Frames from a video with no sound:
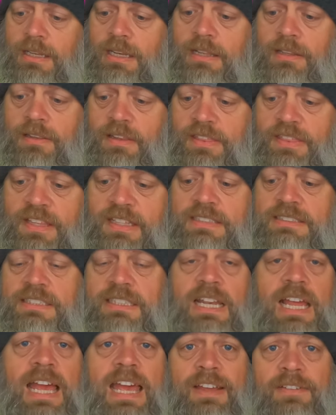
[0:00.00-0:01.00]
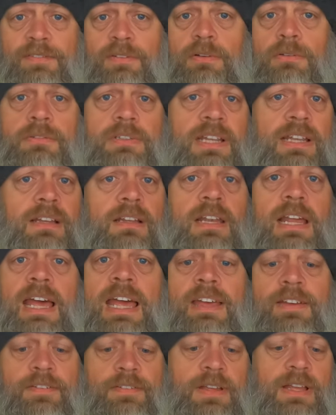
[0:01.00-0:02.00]
Now, the things that I have wrote down,
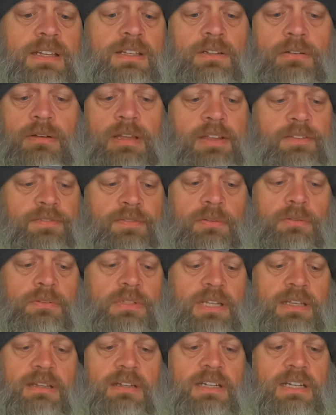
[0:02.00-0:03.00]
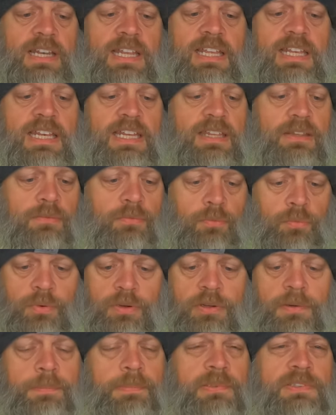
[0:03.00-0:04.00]
I don't have wrote down in any
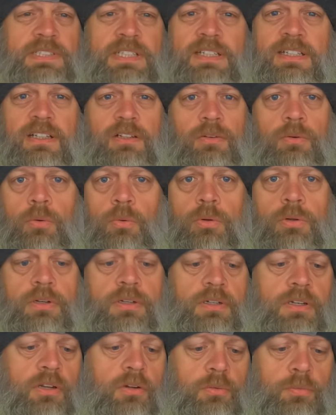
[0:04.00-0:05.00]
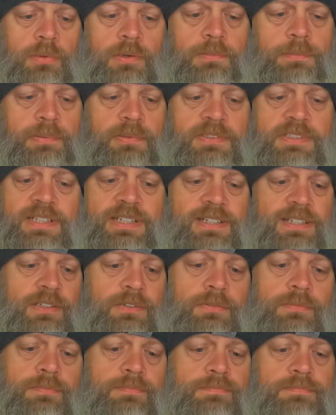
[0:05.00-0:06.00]
real particular order. No real
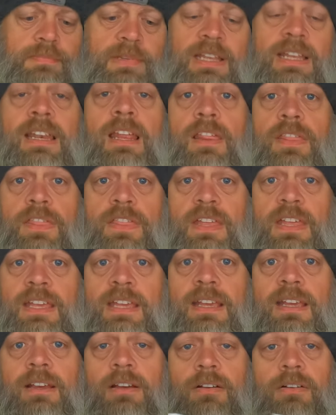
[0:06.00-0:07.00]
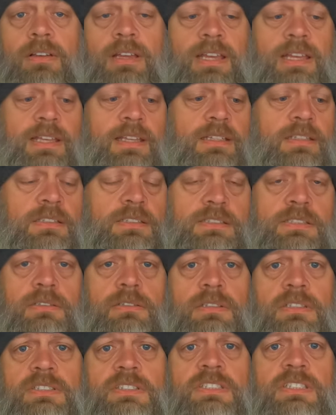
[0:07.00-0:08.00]
particular anything, okay?
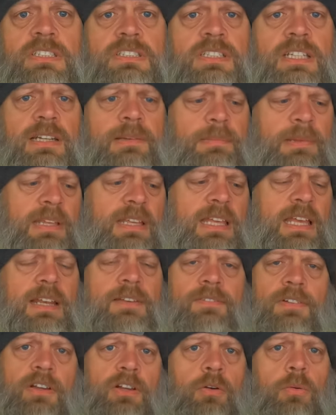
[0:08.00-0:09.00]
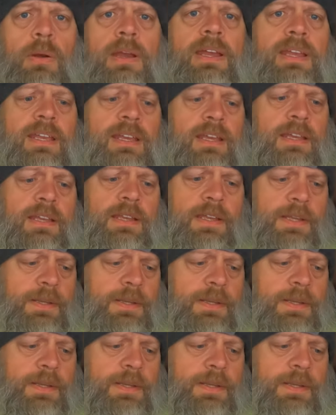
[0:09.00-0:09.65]
So, this is just going to be kind of a quick,